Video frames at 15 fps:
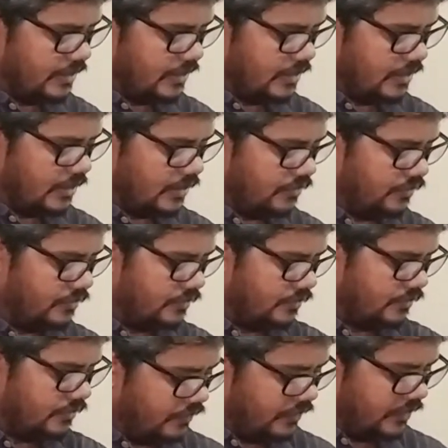Now
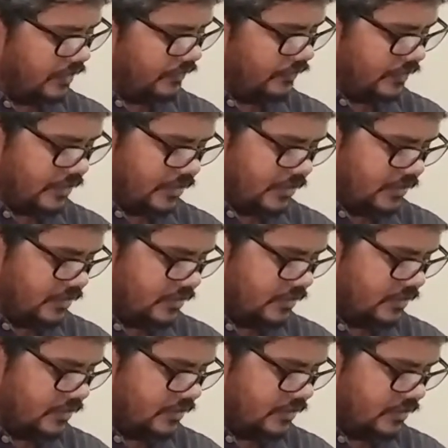we give it a
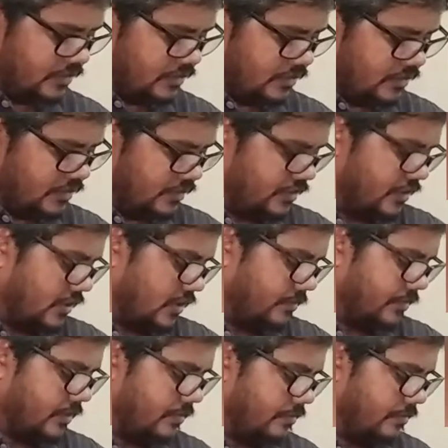sharp